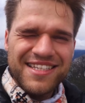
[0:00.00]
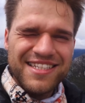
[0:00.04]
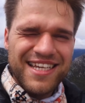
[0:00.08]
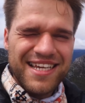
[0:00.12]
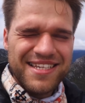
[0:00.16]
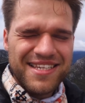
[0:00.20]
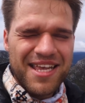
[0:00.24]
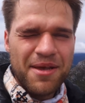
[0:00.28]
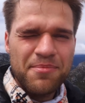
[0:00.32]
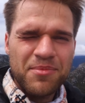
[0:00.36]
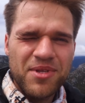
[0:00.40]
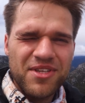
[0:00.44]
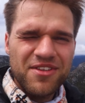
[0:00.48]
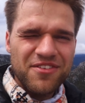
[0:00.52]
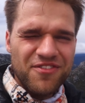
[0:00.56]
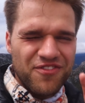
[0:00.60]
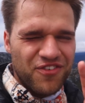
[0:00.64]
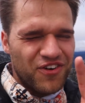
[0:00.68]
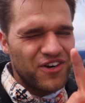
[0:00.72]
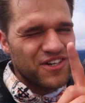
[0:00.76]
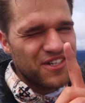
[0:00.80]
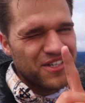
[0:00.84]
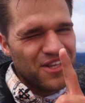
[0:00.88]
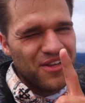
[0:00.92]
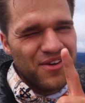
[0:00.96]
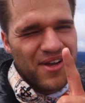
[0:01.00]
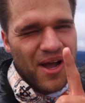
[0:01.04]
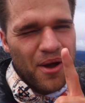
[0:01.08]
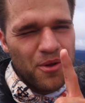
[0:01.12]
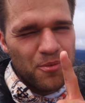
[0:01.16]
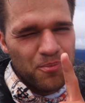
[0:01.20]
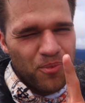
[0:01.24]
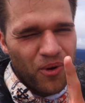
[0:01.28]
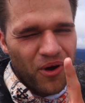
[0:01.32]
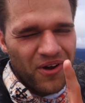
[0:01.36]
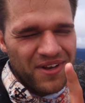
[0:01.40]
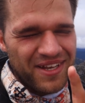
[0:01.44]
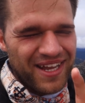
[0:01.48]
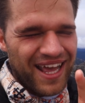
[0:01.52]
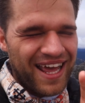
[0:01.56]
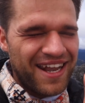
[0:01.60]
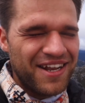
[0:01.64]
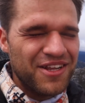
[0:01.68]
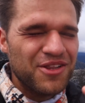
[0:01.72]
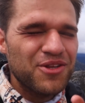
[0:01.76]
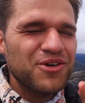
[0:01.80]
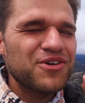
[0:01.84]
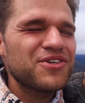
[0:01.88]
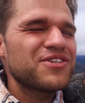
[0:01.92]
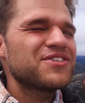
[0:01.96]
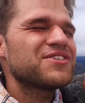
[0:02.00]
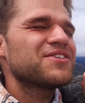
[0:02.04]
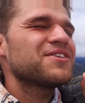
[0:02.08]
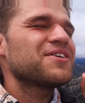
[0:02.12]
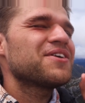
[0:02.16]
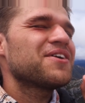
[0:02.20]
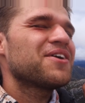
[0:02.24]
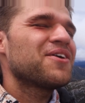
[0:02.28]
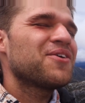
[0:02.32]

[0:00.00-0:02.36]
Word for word: Just came to the first lookout point and it looks